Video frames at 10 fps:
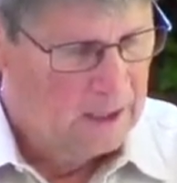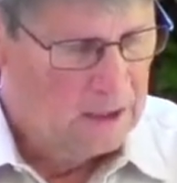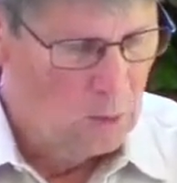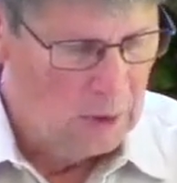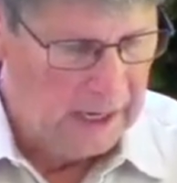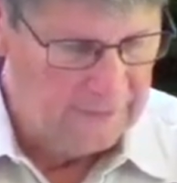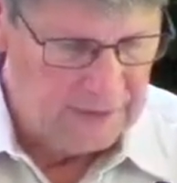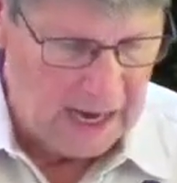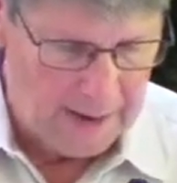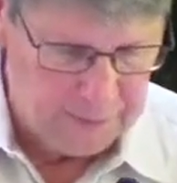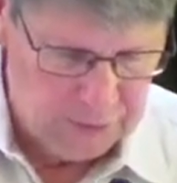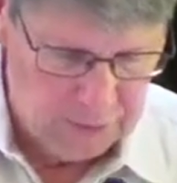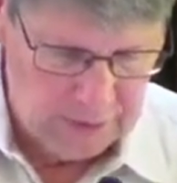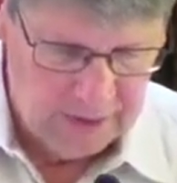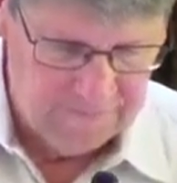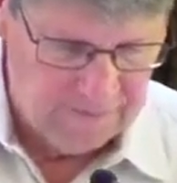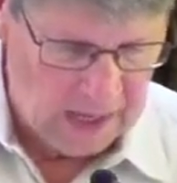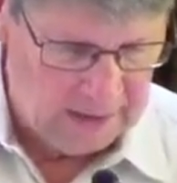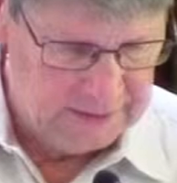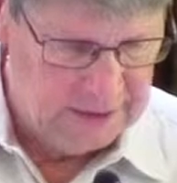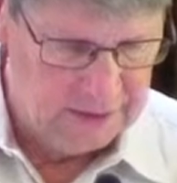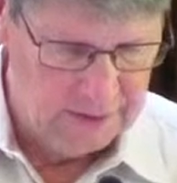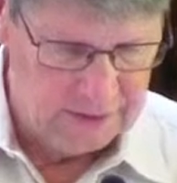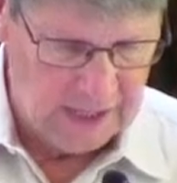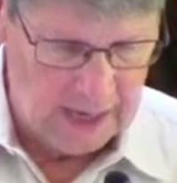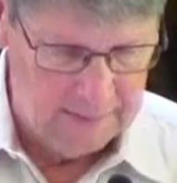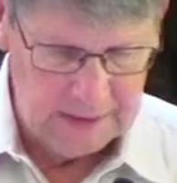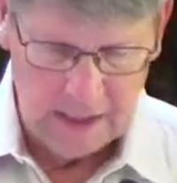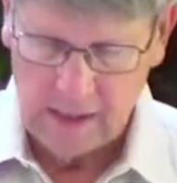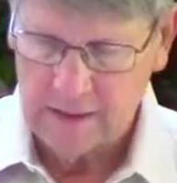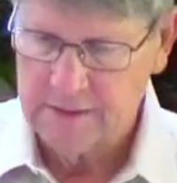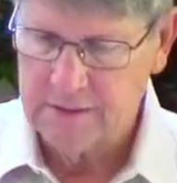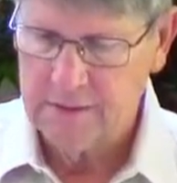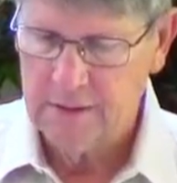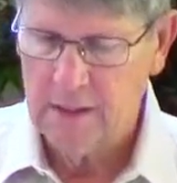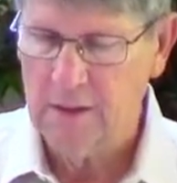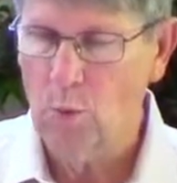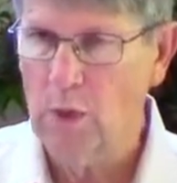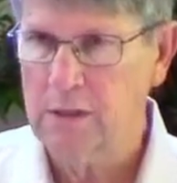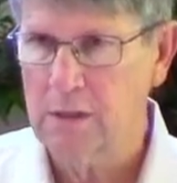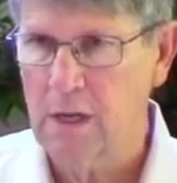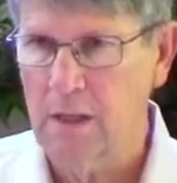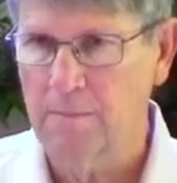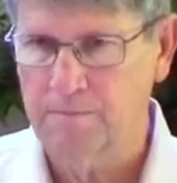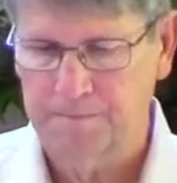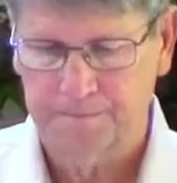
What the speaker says: You will have the opportunity to volunteer your time and talents in the week to come.